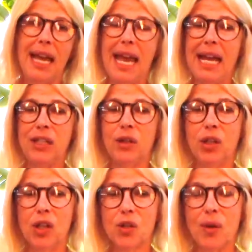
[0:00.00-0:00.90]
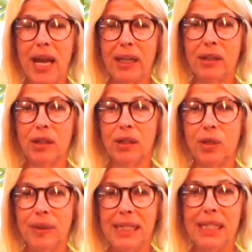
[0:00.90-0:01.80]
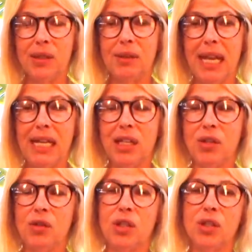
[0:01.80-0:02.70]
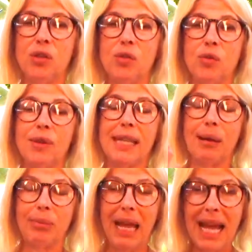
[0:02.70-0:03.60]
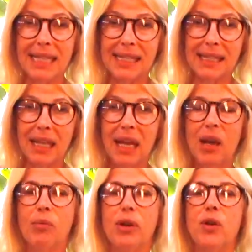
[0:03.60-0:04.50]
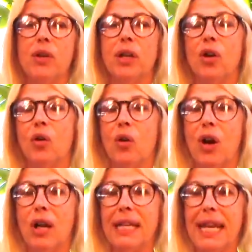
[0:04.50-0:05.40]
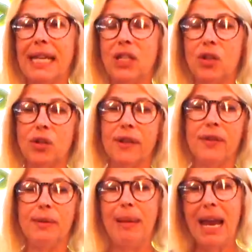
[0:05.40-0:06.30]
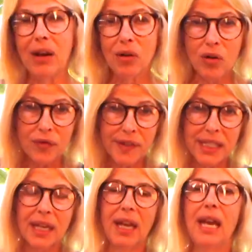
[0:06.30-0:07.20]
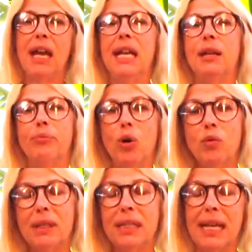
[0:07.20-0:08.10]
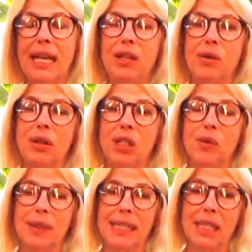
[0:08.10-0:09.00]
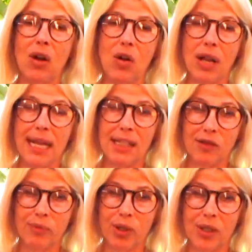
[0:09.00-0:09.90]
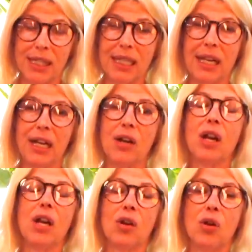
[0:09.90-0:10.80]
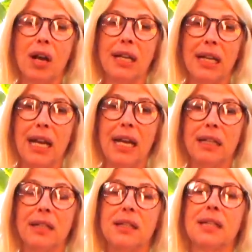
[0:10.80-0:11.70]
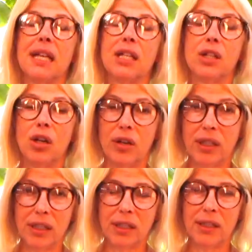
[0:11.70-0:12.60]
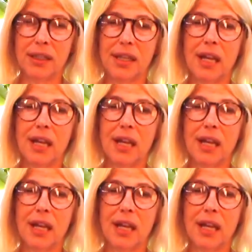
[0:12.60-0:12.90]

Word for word: And you can also hire Luis to take you to San Blas, where you can go on a tour of the mangroves in a boat, and you, are, you will see all kinds of birds there, crocodiles, turtles,